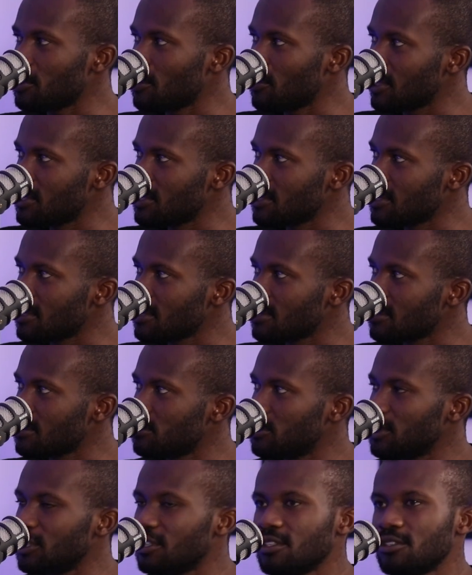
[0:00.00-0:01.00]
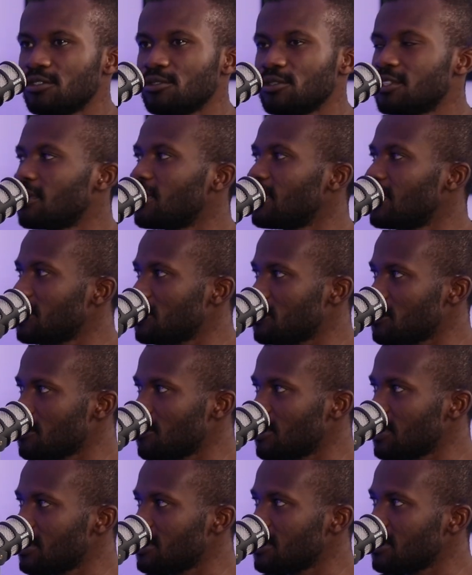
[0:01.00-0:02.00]
watches because you sell luxury
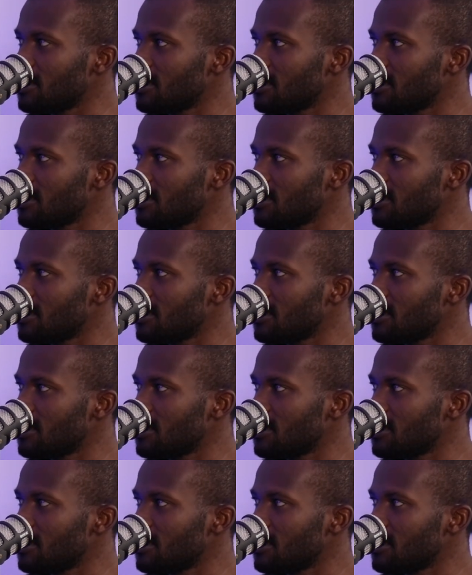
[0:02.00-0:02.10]
watches.